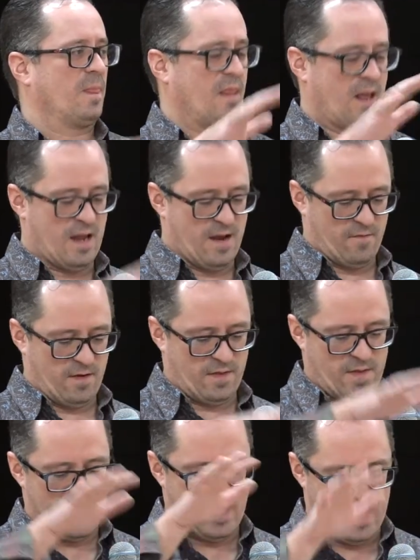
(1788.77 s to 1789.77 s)
that
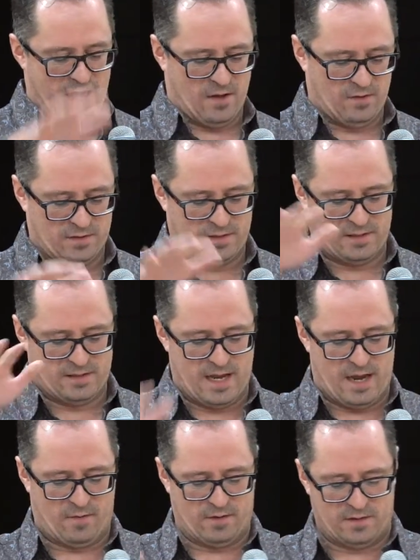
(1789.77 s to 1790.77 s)
everything else is
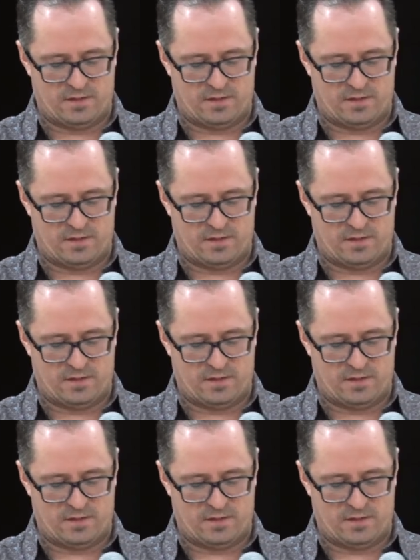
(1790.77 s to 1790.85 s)
now in